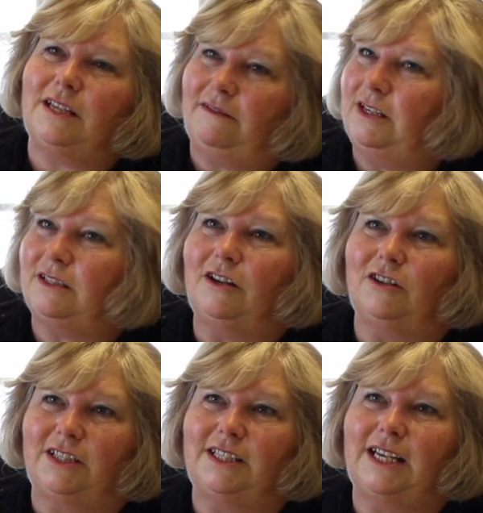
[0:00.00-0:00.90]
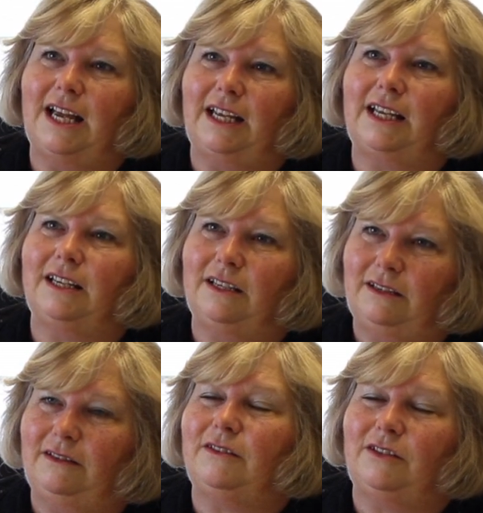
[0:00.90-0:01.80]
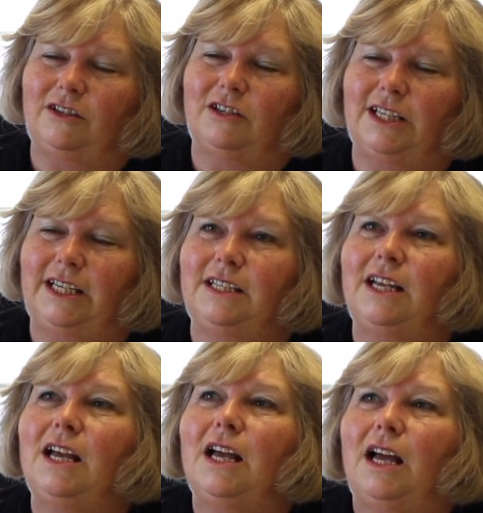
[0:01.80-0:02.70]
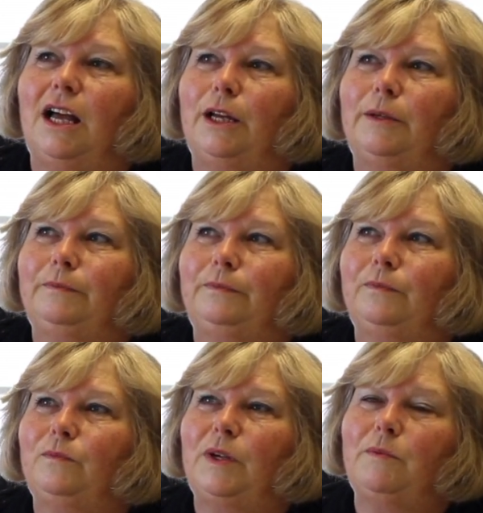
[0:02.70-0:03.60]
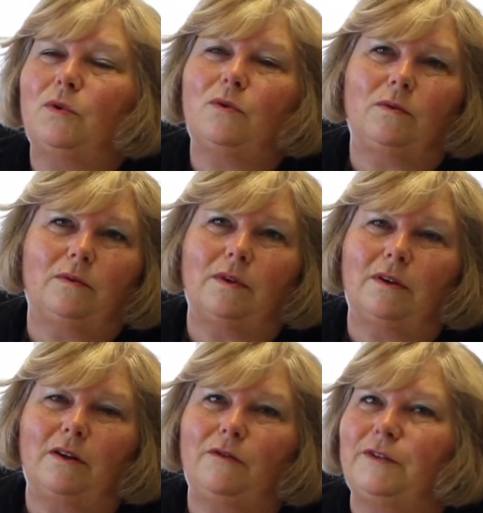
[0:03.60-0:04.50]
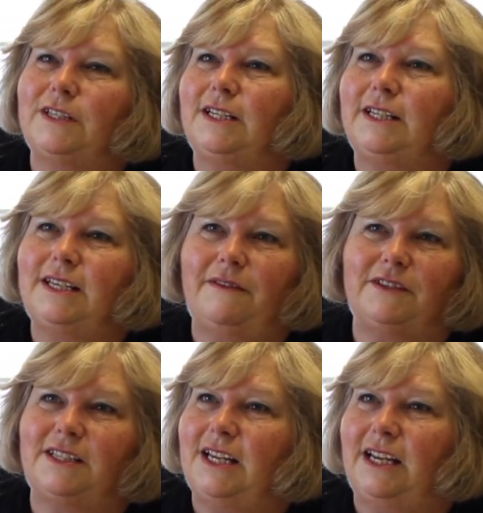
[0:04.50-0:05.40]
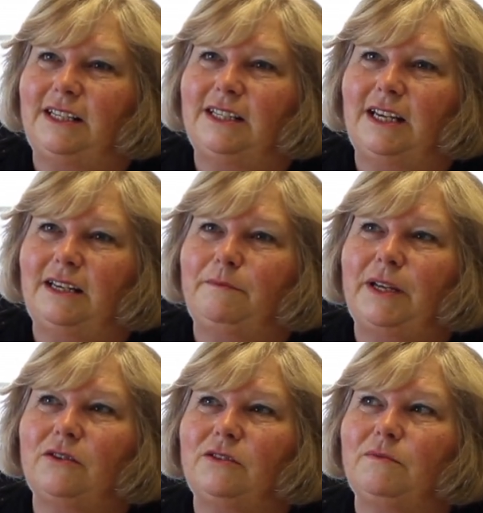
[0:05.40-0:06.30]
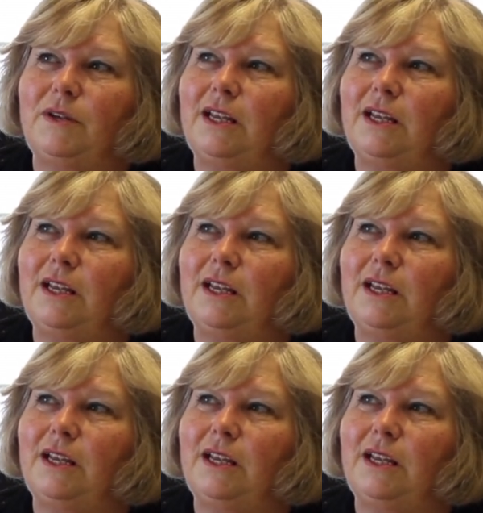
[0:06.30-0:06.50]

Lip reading: serious heart attack and died. We were all obviously devastated, because